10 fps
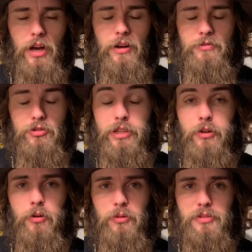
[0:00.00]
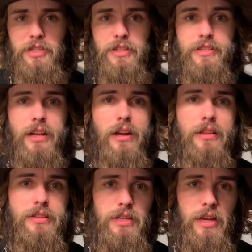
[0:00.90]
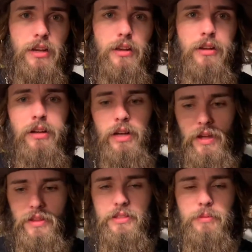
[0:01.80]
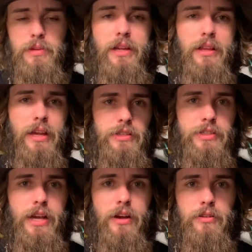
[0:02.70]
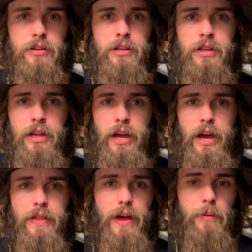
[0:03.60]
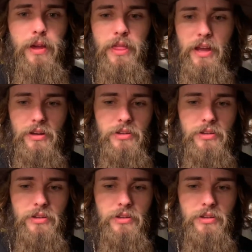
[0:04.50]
drilling holes in the side of the sink and then zip tying the cage down. And that way they can